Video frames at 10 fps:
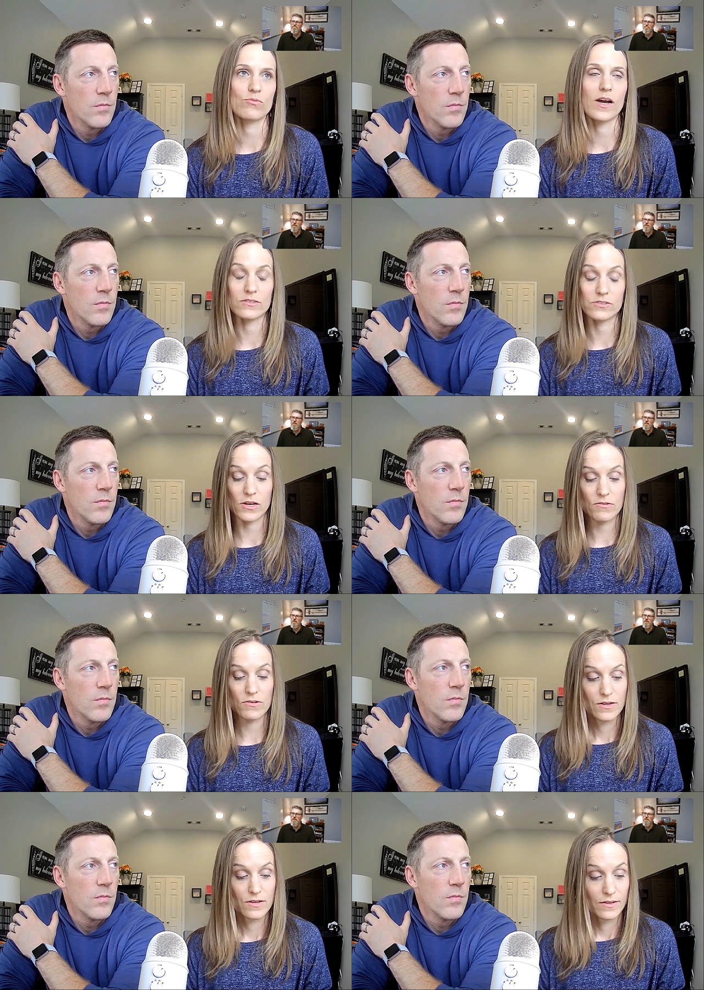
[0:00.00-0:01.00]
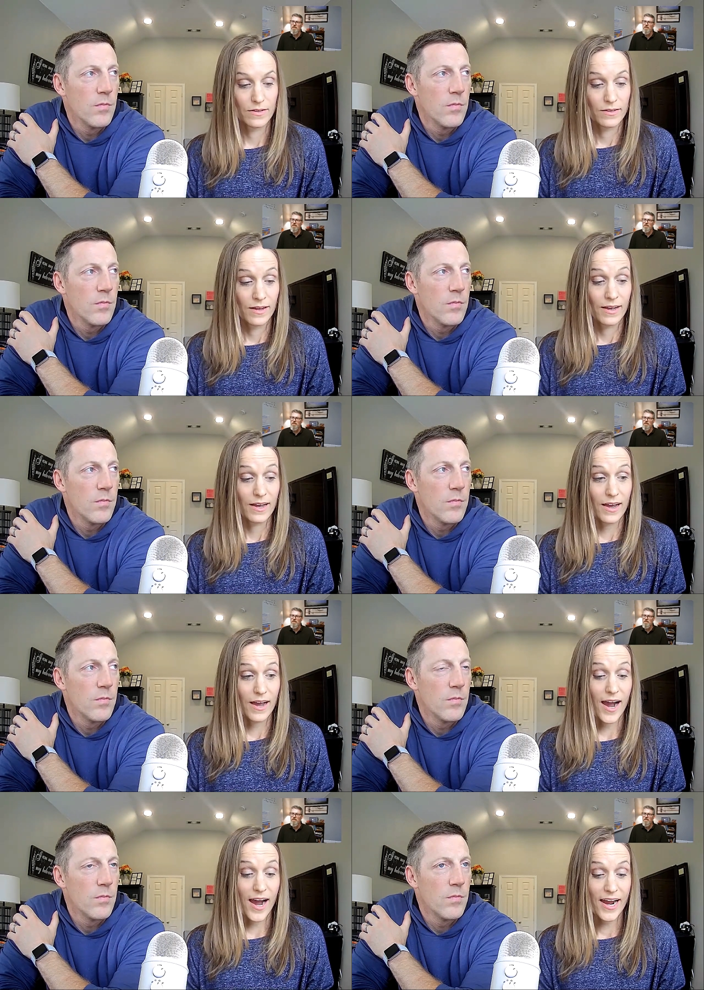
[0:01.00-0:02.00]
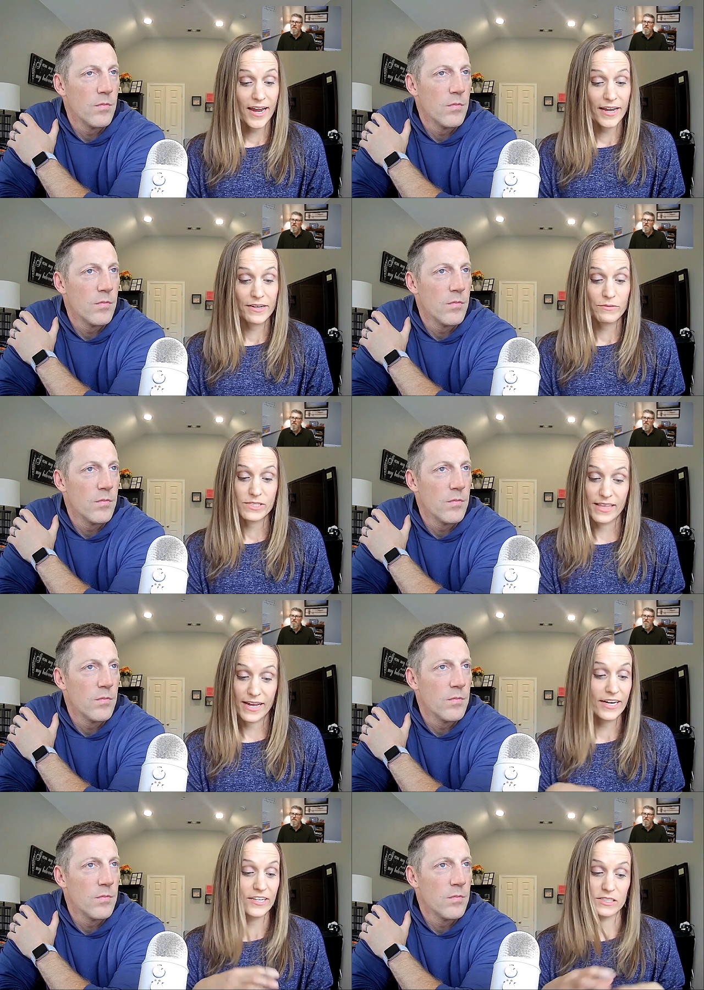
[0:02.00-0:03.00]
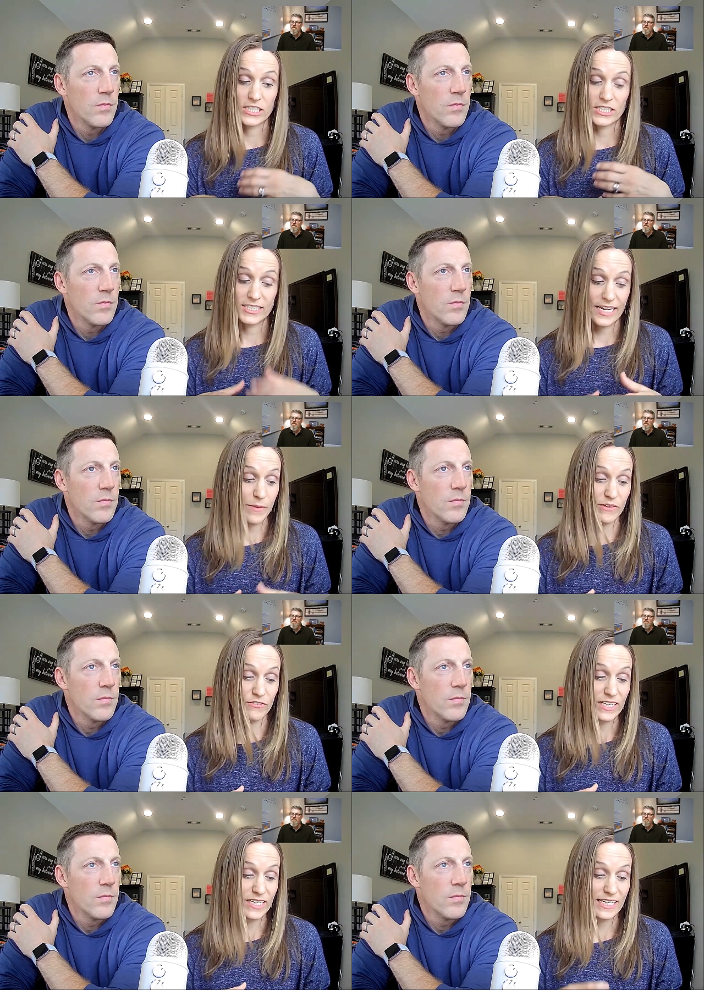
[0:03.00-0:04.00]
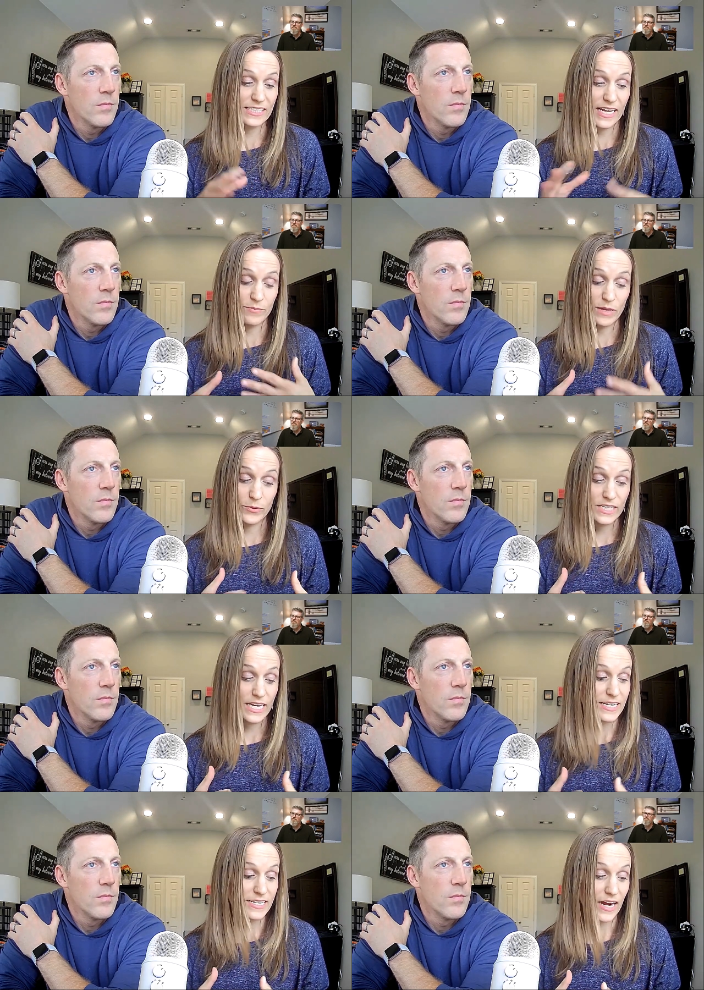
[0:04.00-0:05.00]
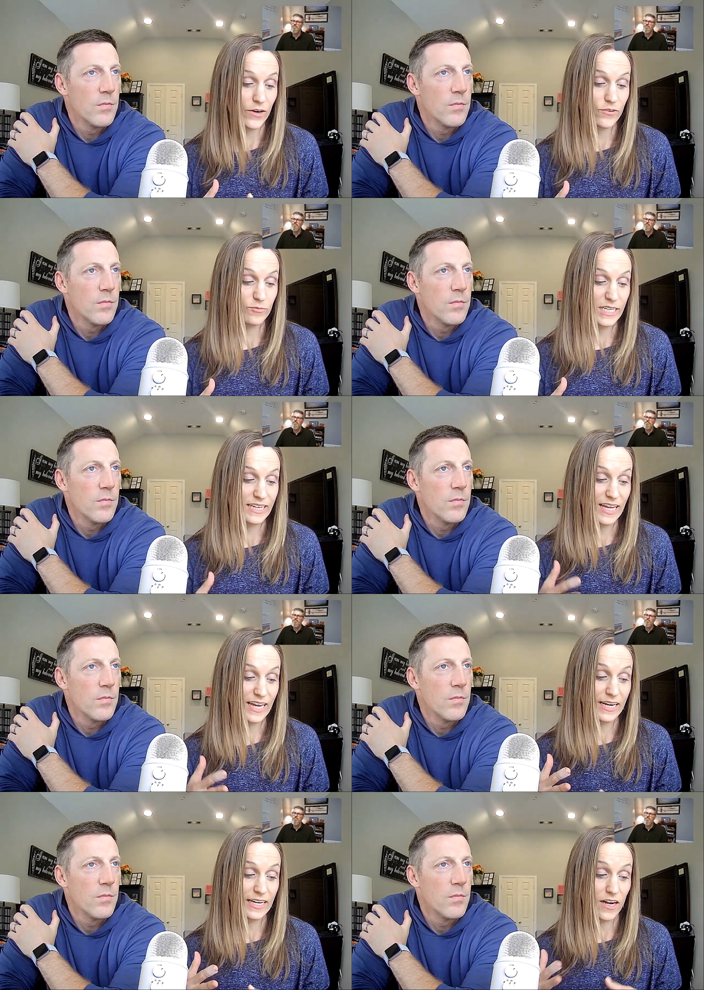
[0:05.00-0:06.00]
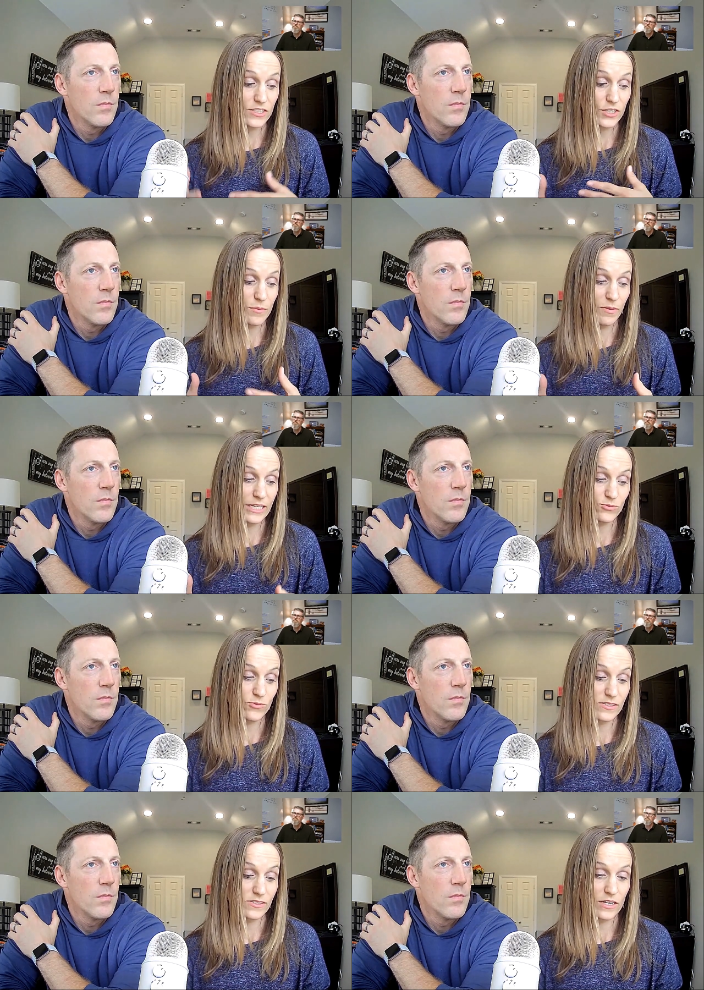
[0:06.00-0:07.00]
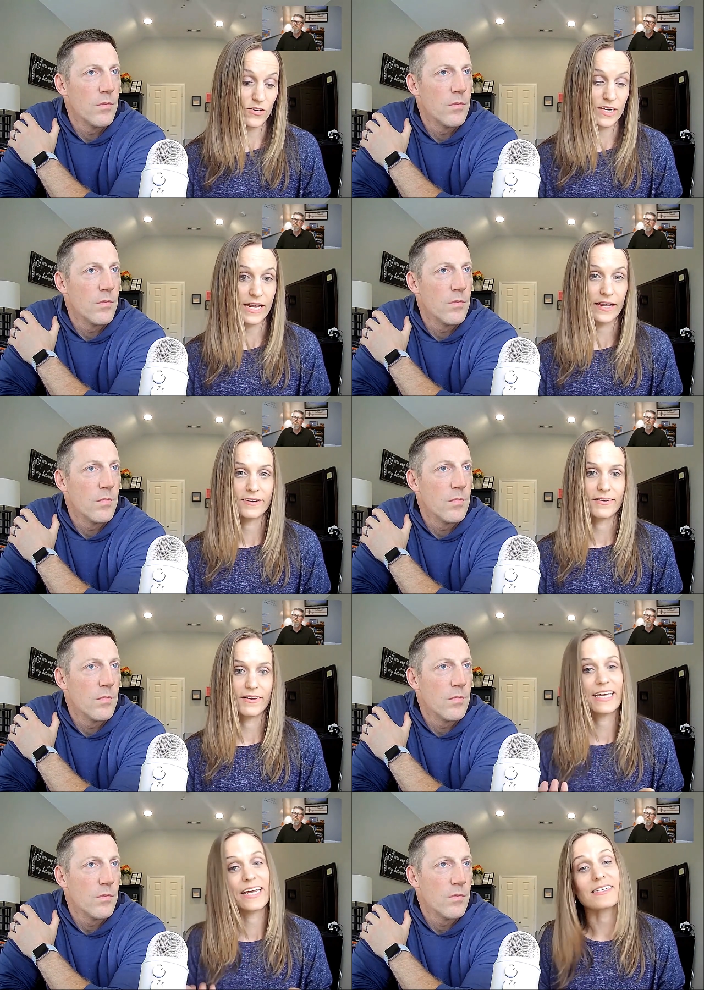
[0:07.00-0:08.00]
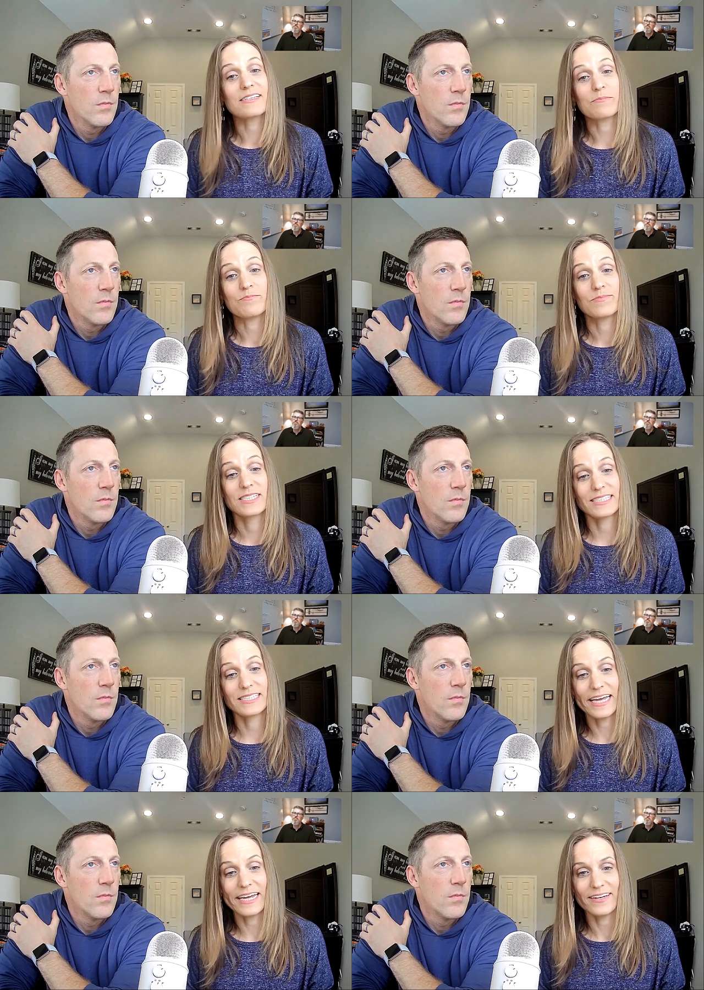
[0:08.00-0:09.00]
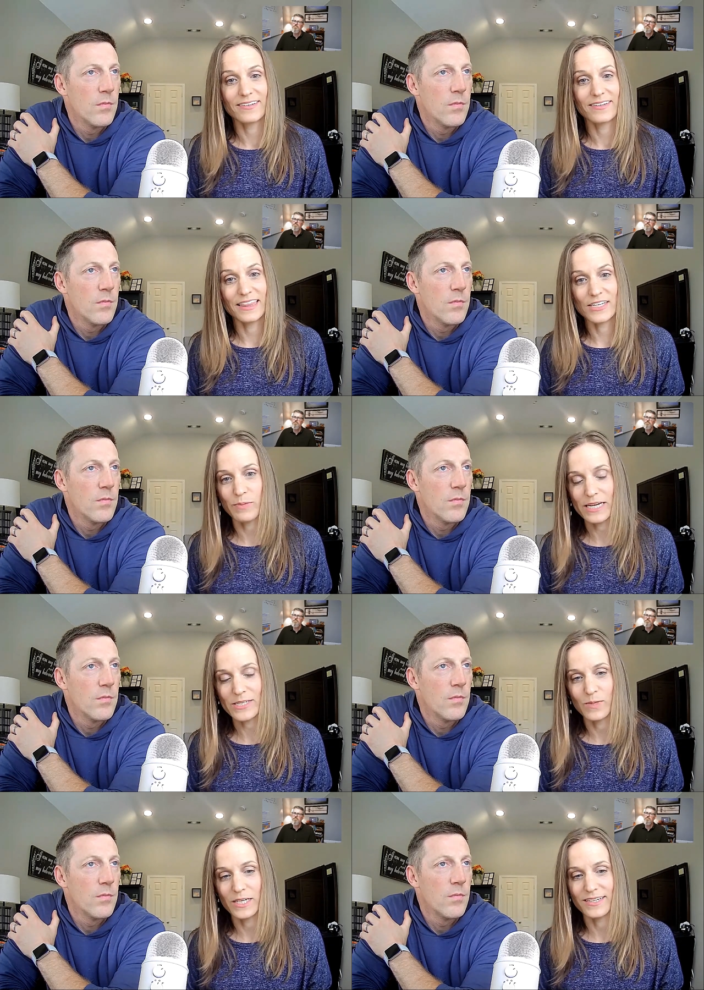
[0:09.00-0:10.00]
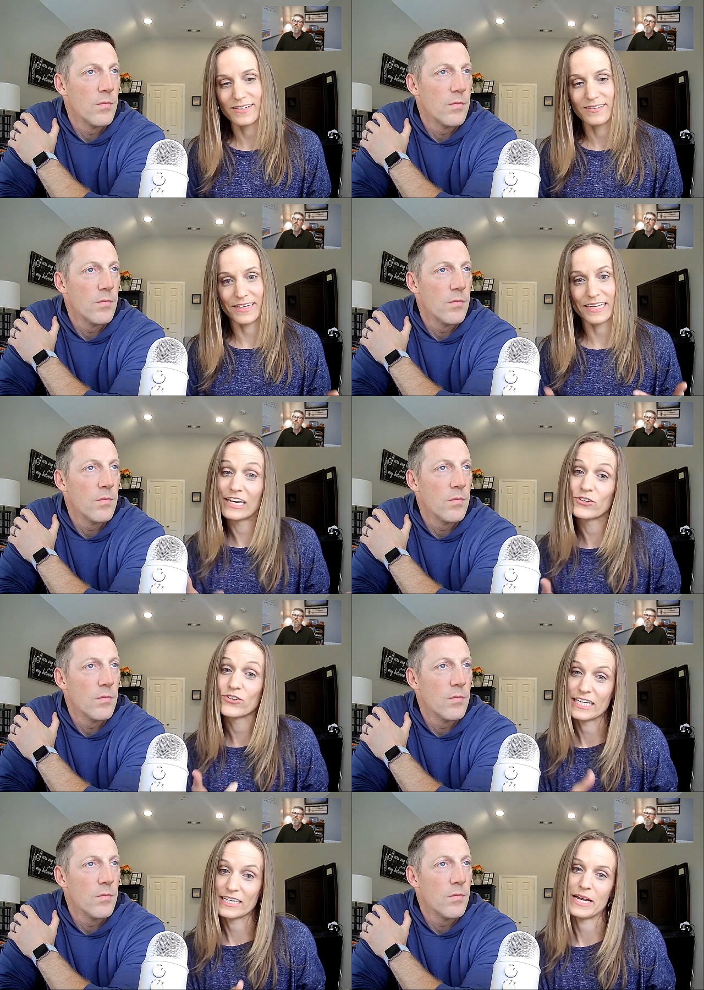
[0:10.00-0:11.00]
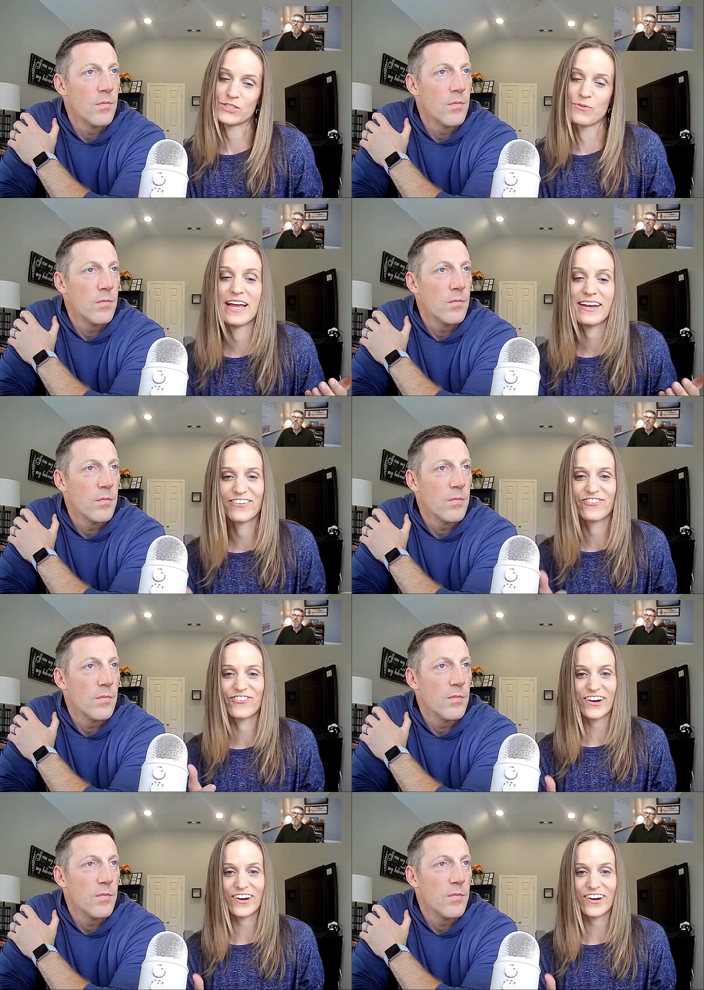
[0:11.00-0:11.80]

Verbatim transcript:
Speaker 1: as well. So I was there. I could just sit in my feelings. I had people taking care of me, and then I got to the place where I was like, okay, I can't stay in this basement like literally the basement